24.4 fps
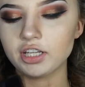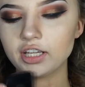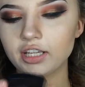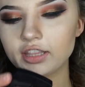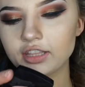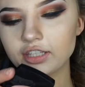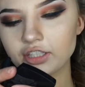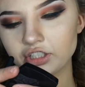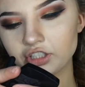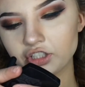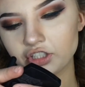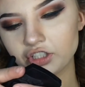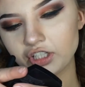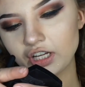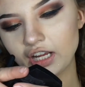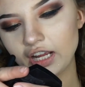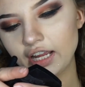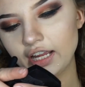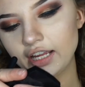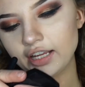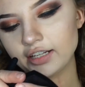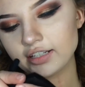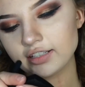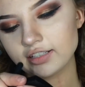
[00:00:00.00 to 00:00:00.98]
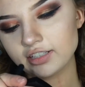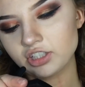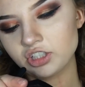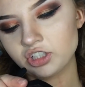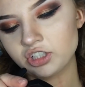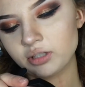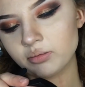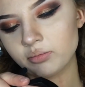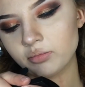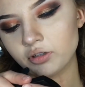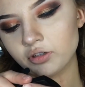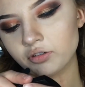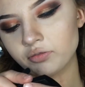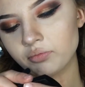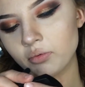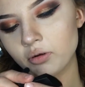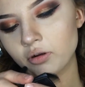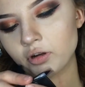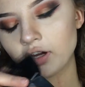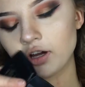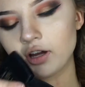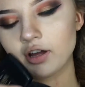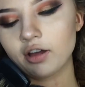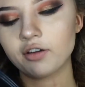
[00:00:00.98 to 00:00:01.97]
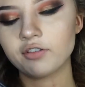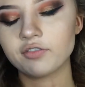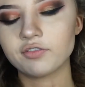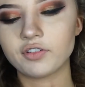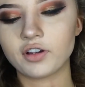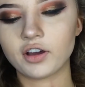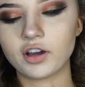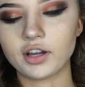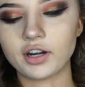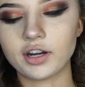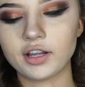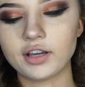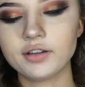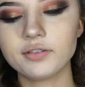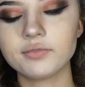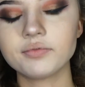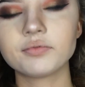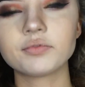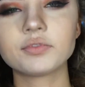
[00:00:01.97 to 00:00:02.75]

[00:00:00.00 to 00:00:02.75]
in the shade Shimmer Mocha Havana.